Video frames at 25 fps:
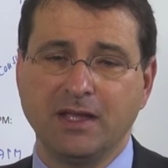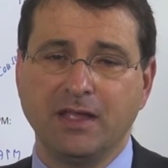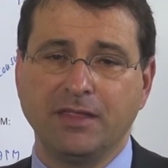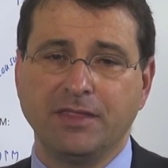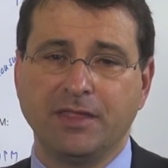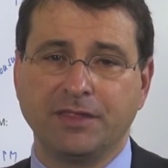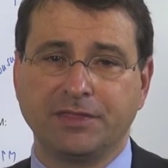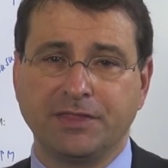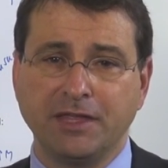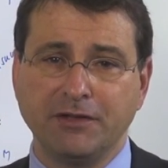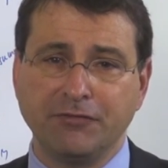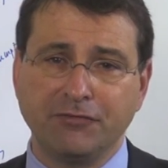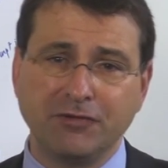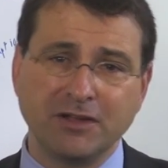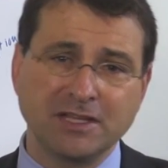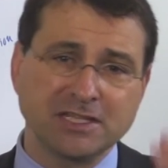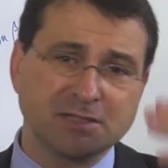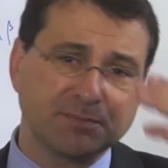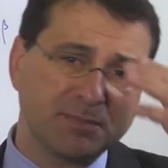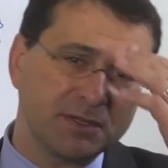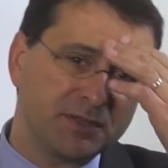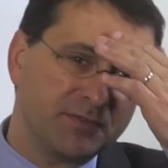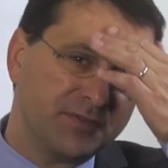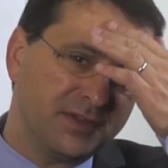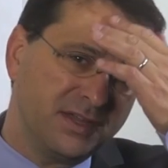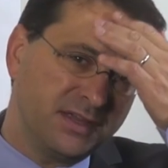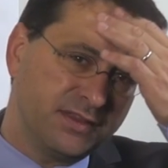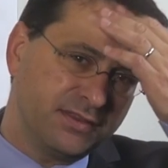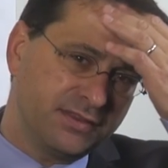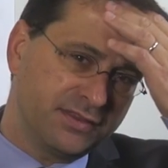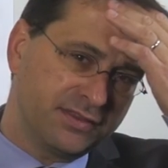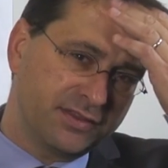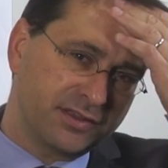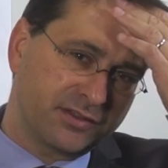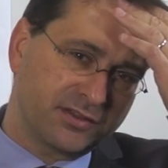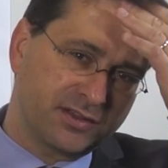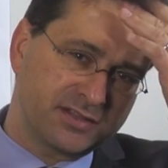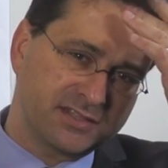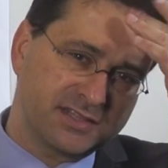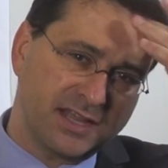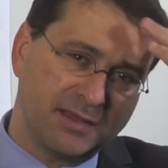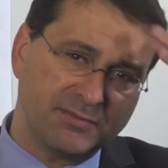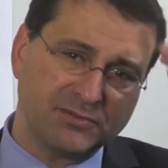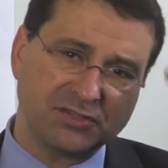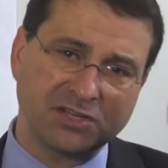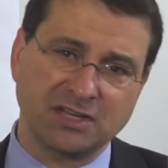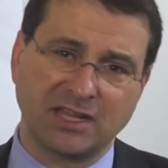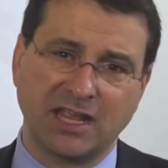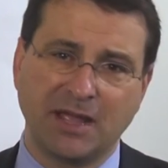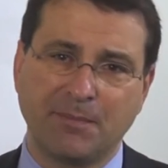The difference between the
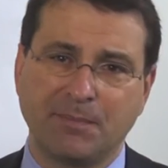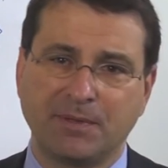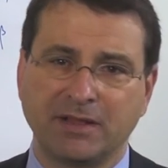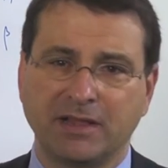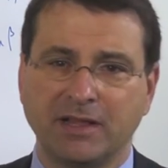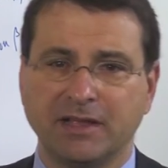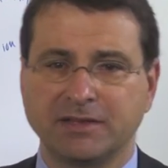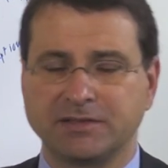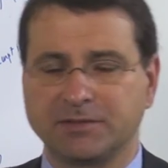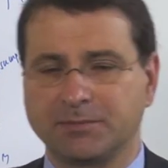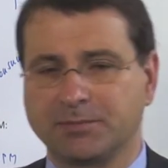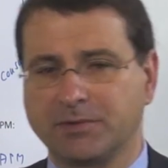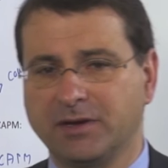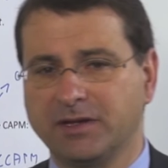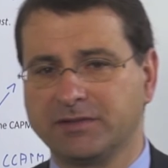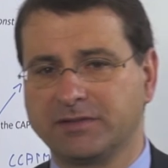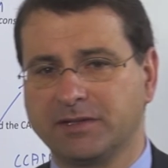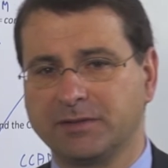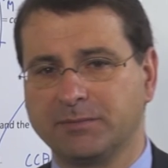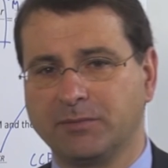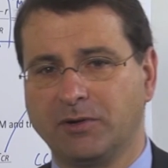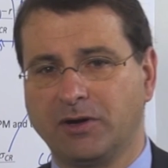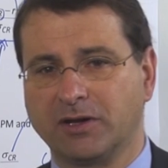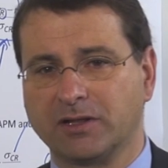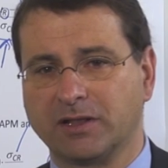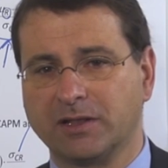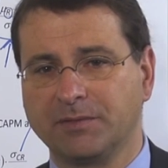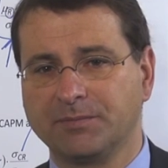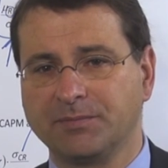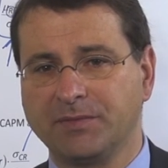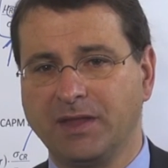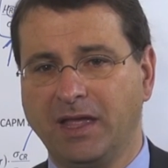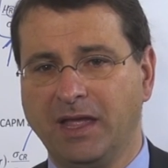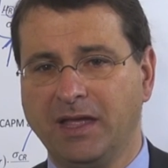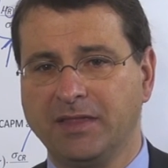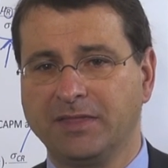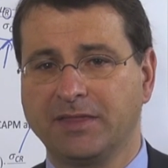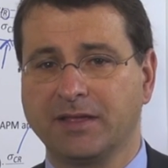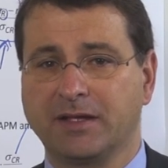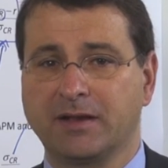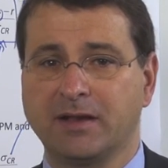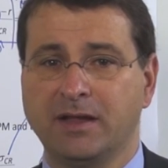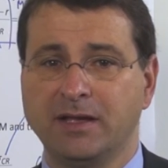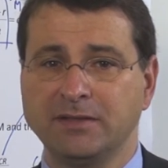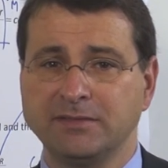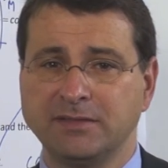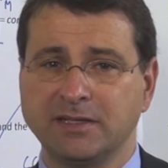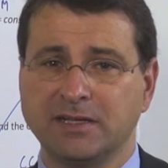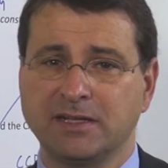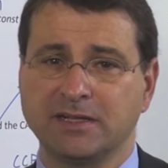consumption capital asset pricing model and the
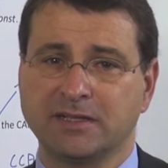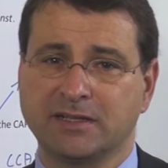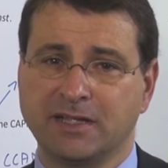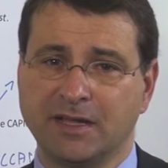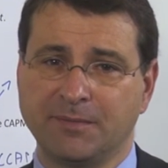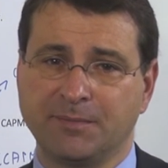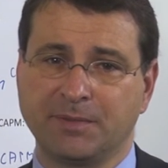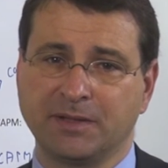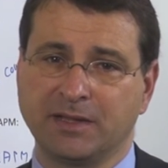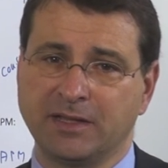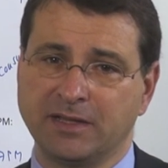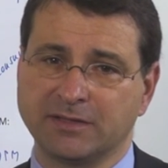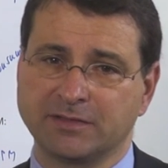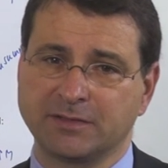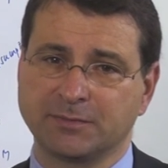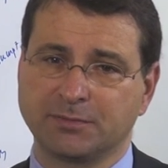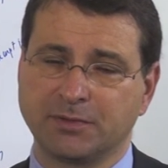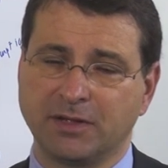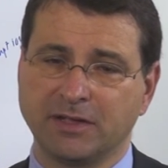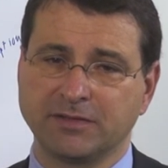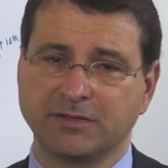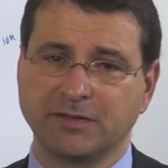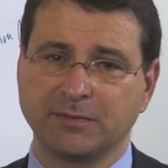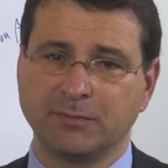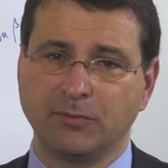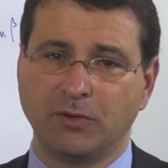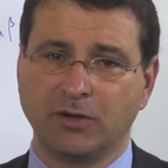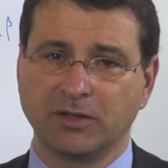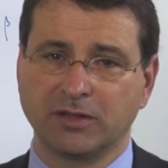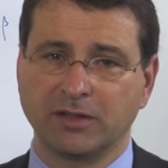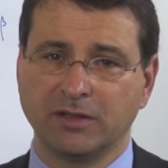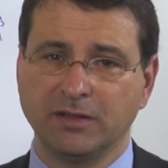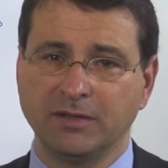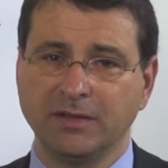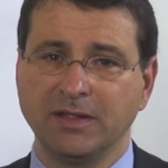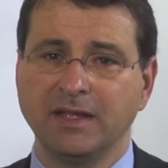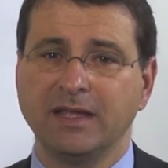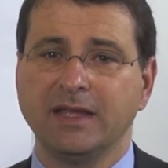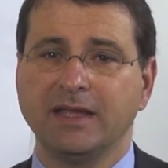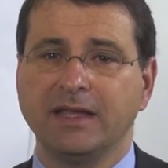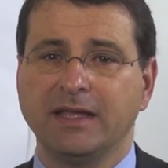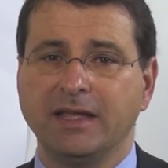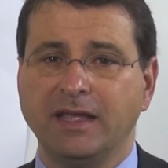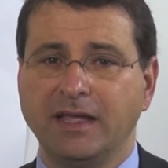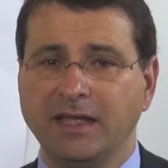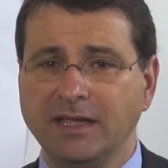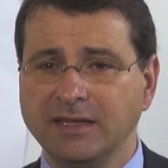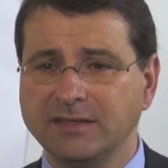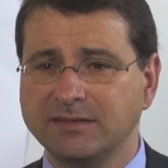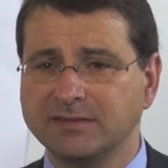classical capital asset pricing model
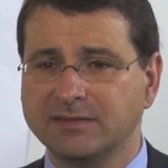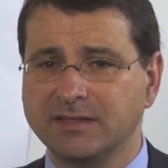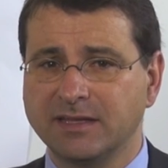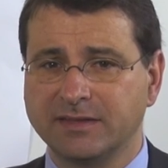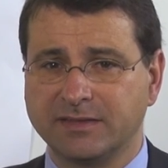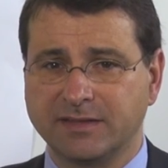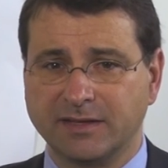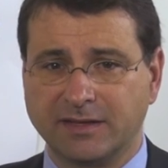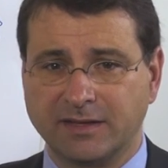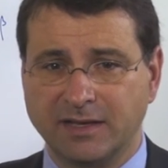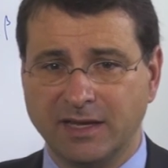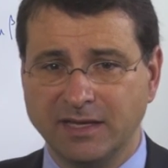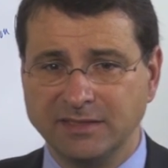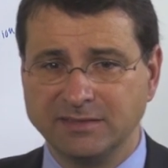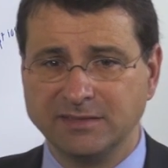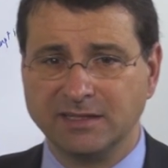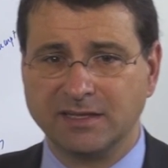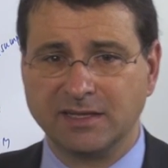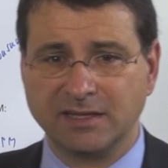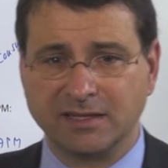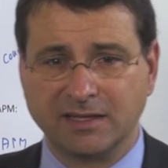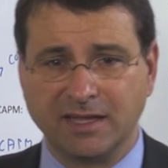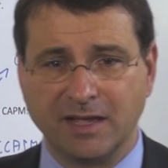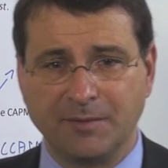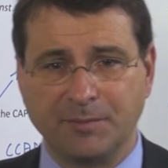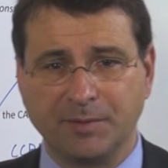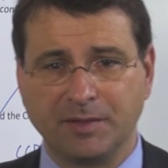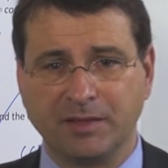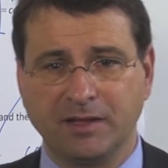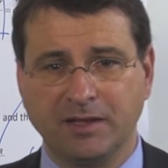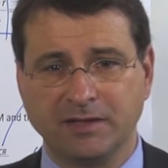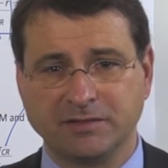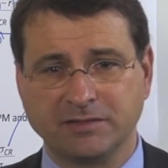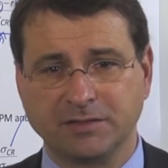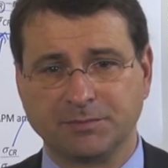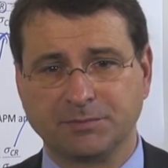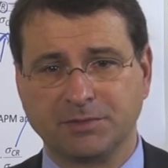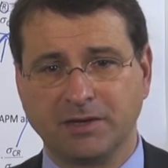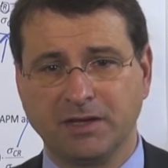is that the classical capital asset